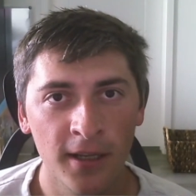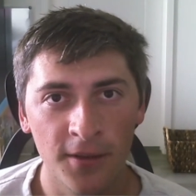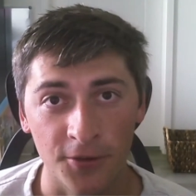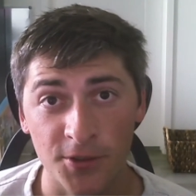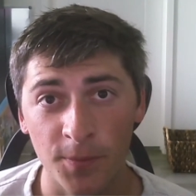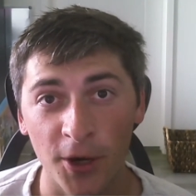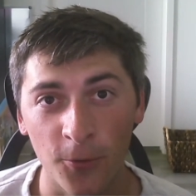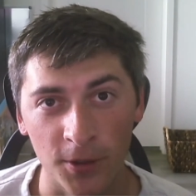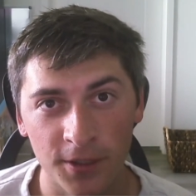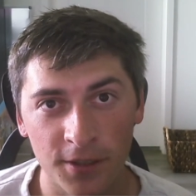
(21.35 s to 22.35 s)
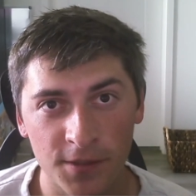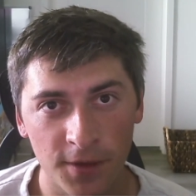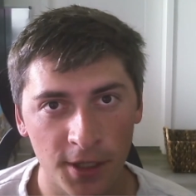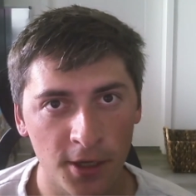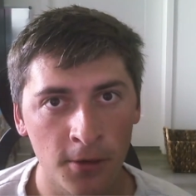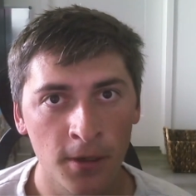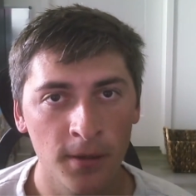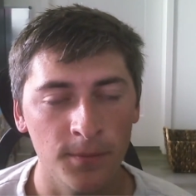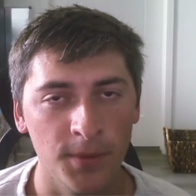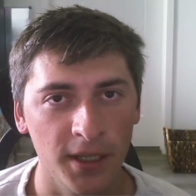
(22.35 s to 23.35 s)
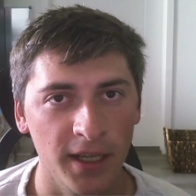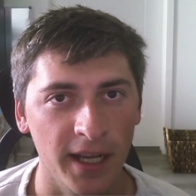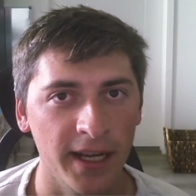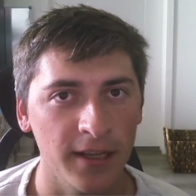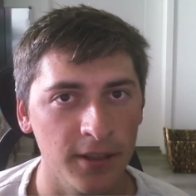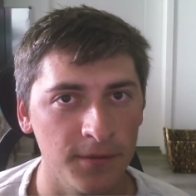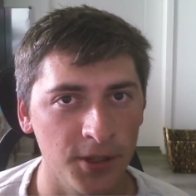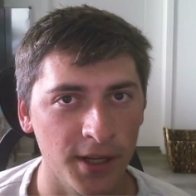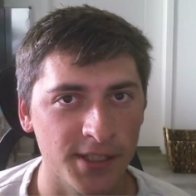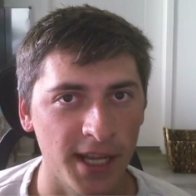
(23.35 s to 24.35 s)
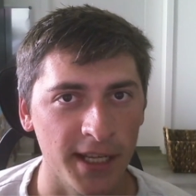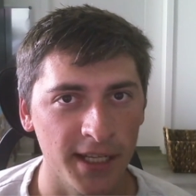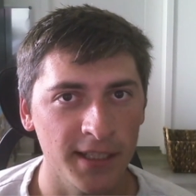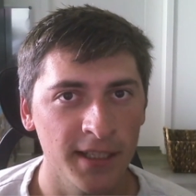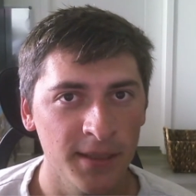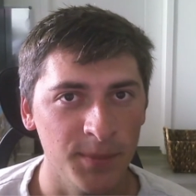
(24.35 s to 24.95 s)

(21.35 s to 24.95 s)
There's a part one to this video, but I kind of left you guys hanging